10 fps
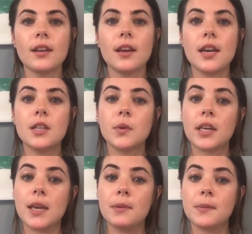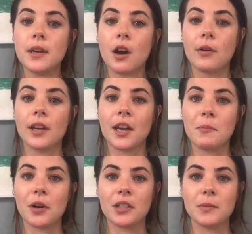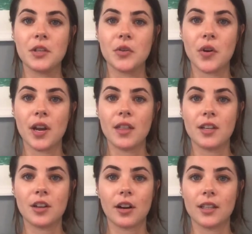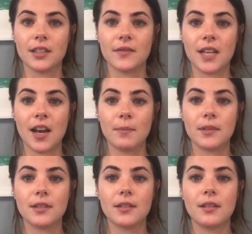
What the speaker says: He is what keeps me going and brings me joy in the darkest of times.